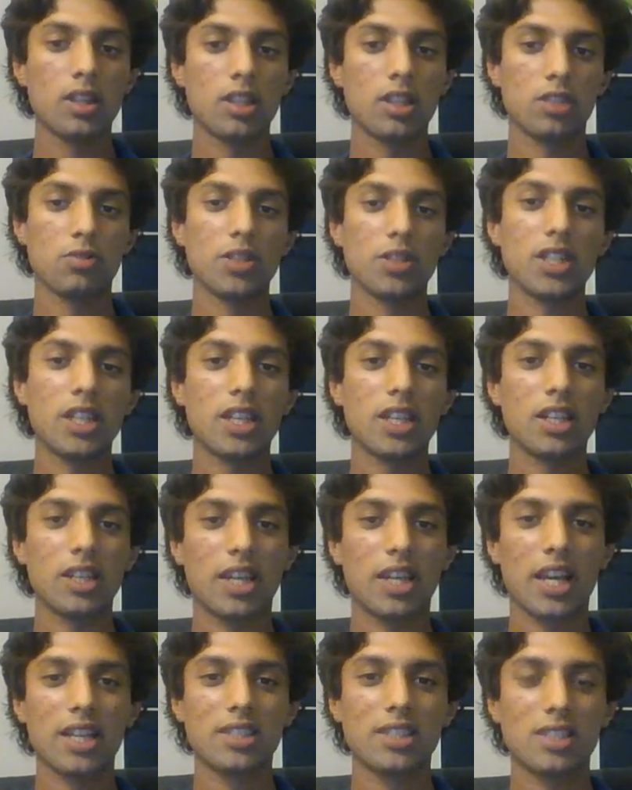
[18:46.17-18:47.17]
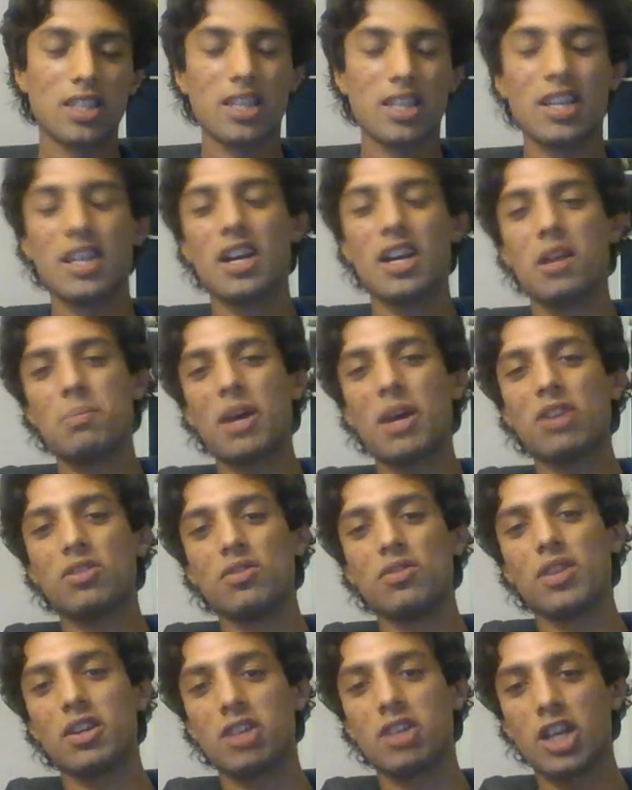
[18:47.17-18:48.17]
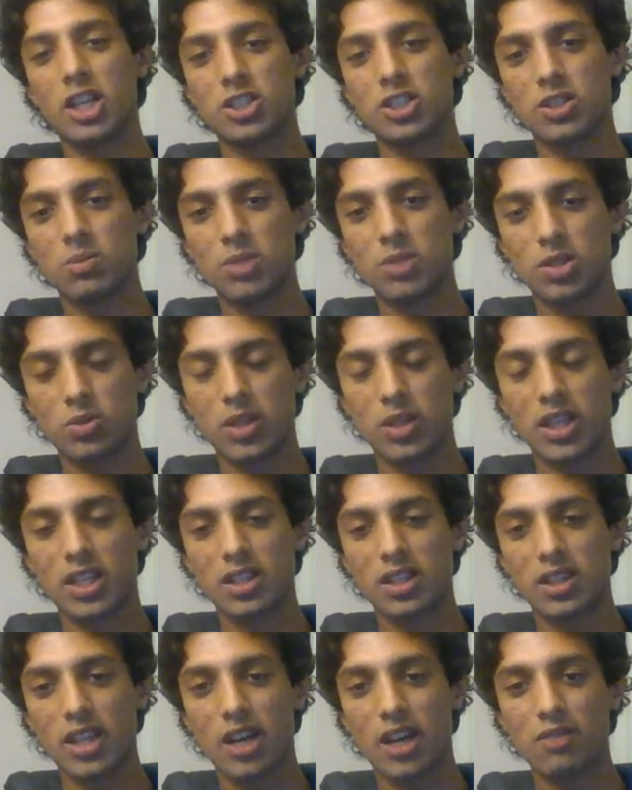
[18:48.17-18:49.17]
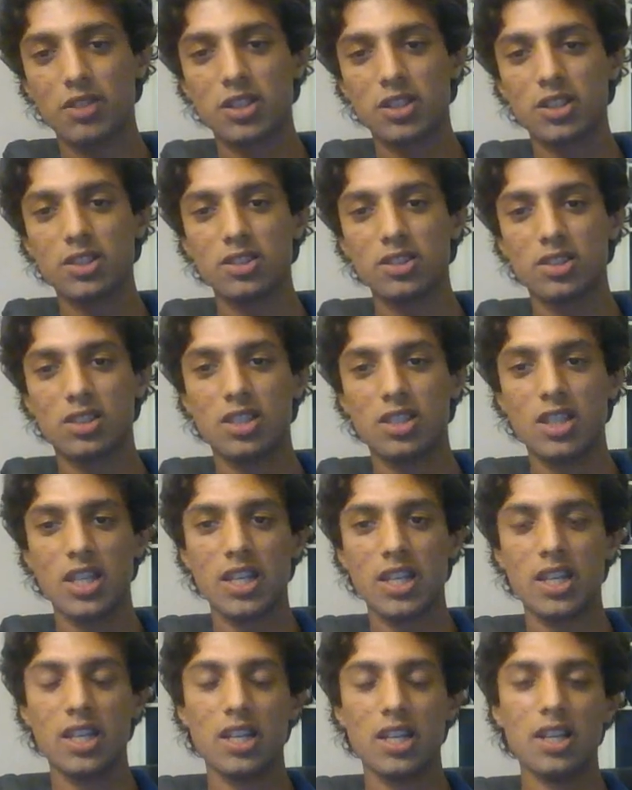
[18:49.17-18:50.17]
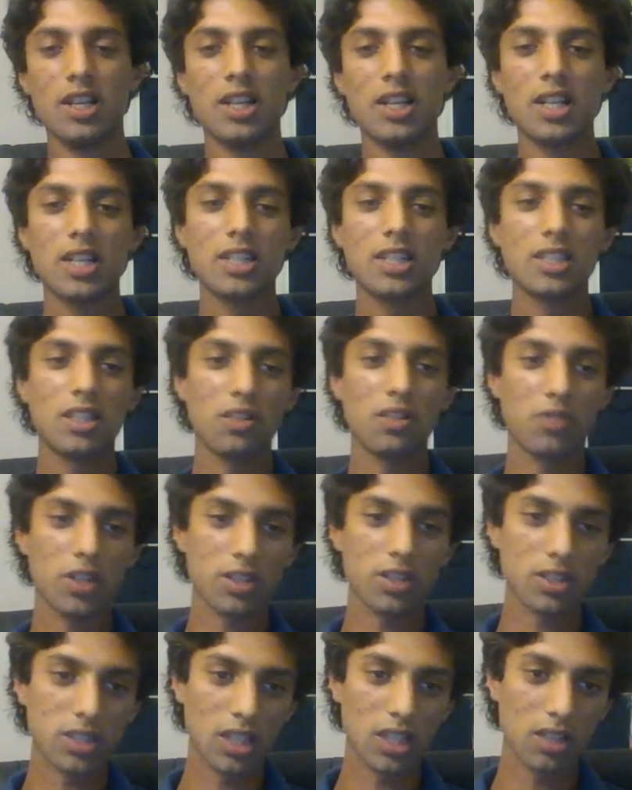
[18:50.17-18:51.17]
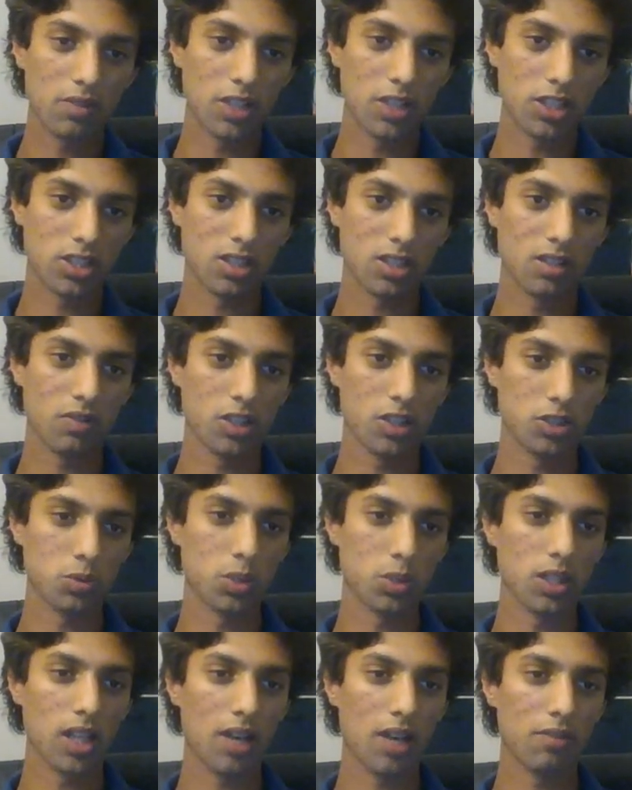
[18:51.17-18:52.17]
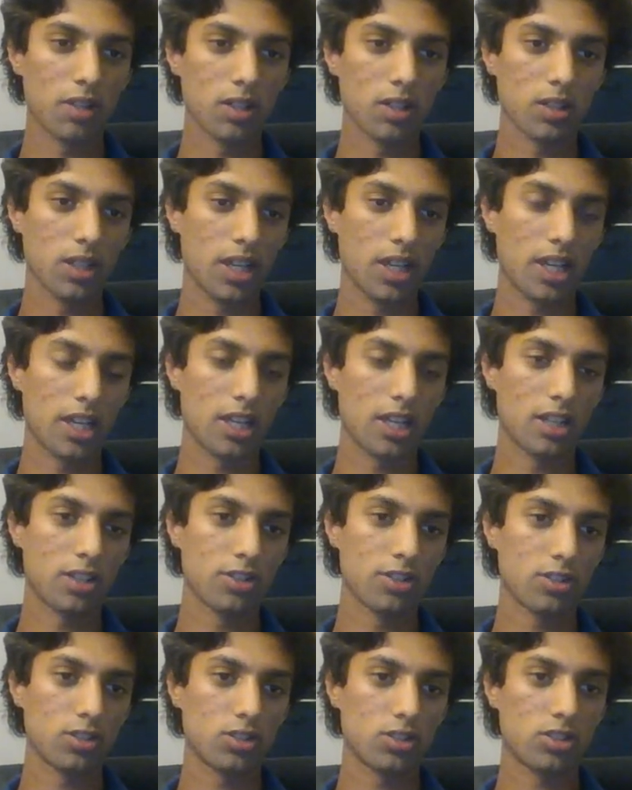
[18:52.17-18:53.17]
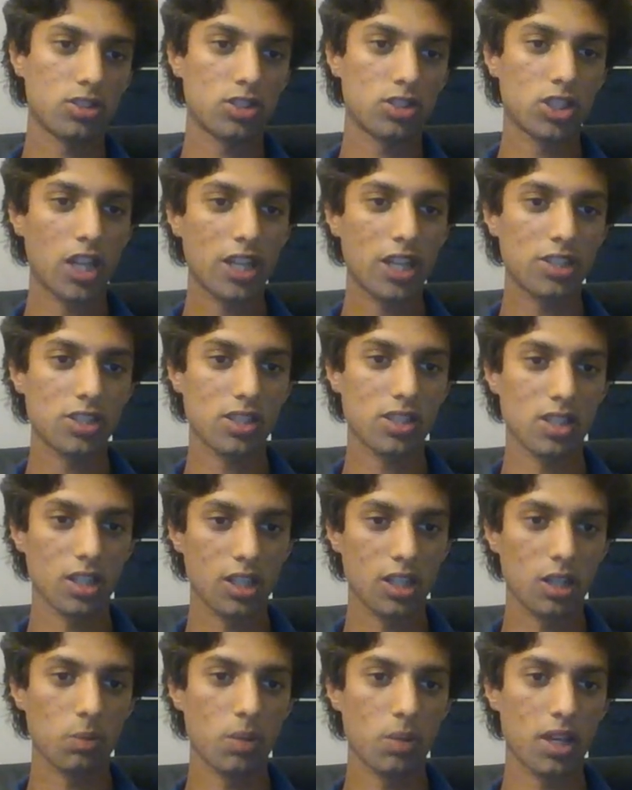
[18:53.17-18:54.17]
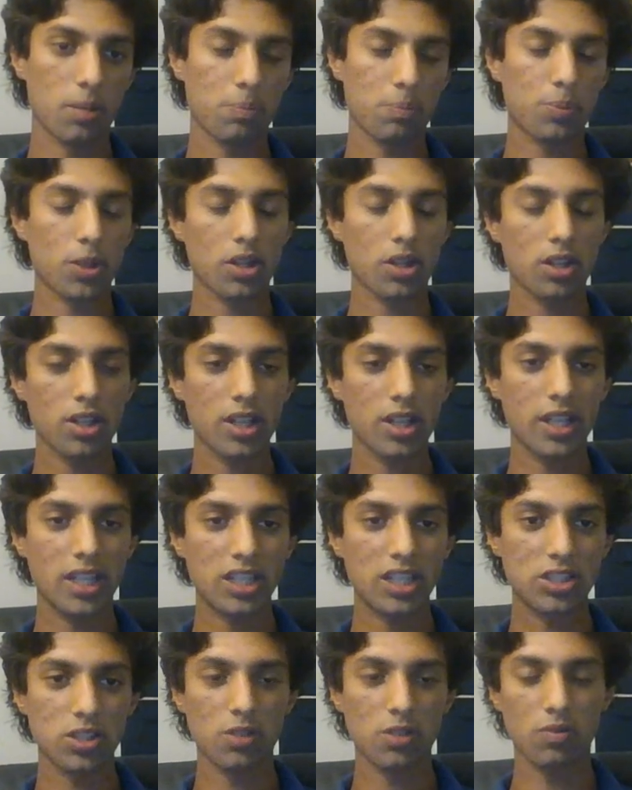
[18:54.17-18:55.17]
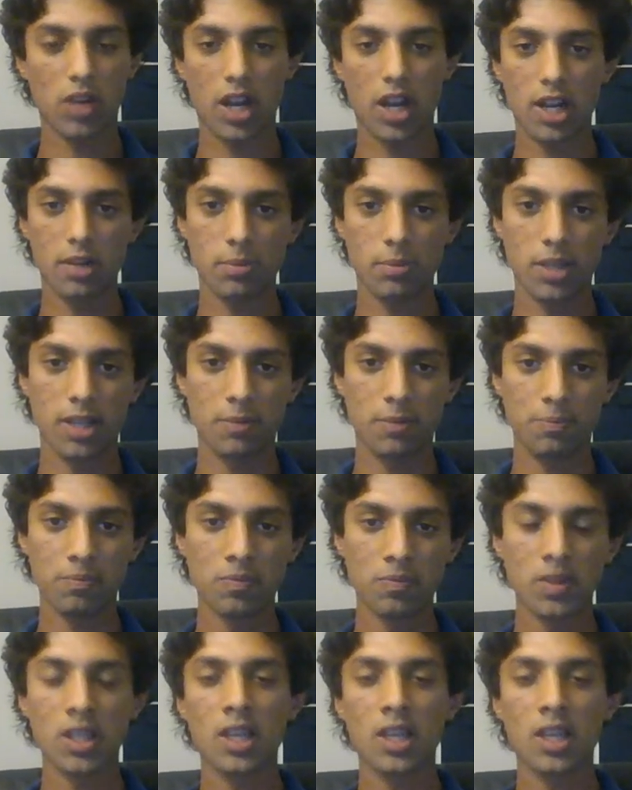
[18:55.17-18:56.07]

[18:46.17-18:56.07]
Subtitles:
This really indicates the amount of variation between levels, the difficulty of each individual level. It changes a little bit per each environment.